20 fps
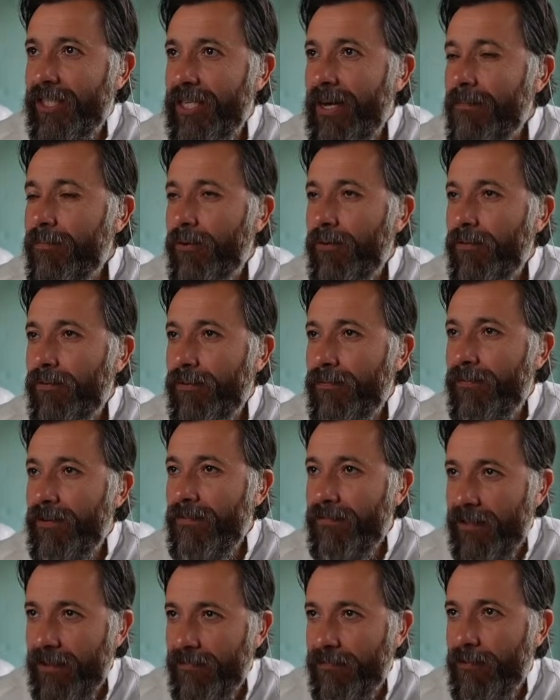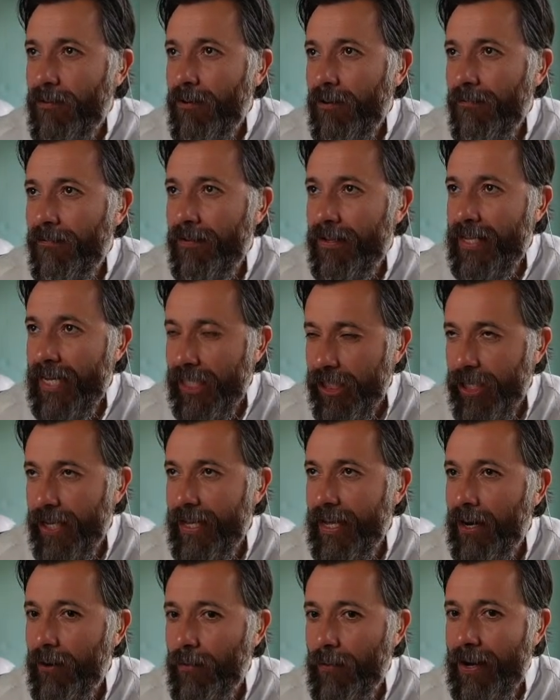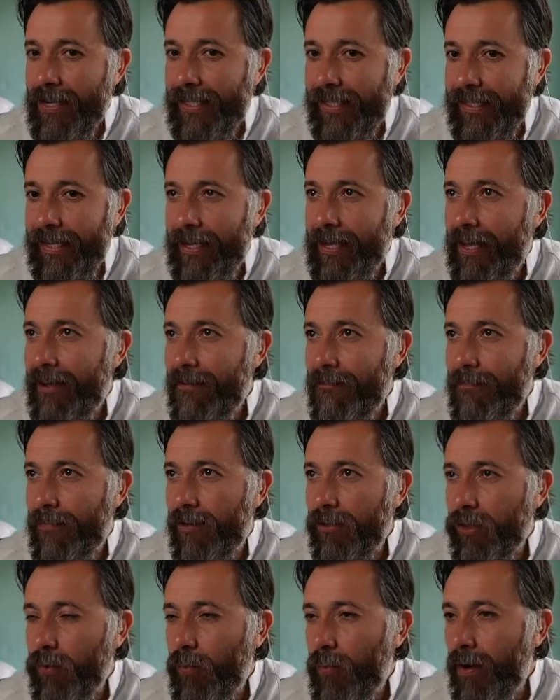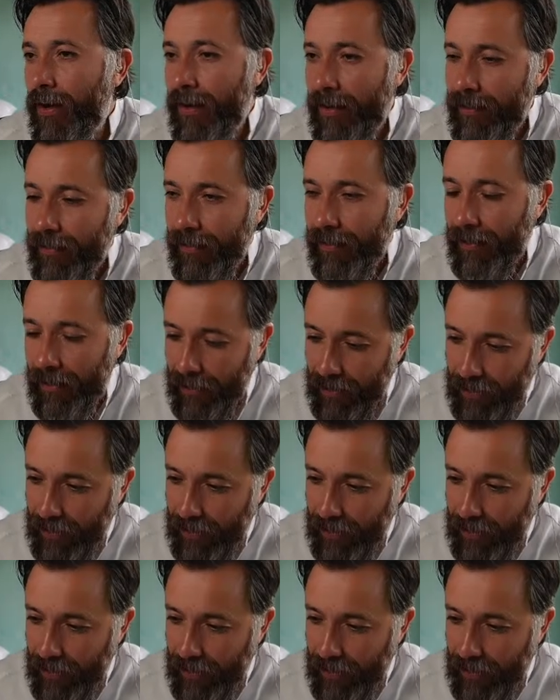chapter 54 of Yeshayahu, Isaiah, verse 1,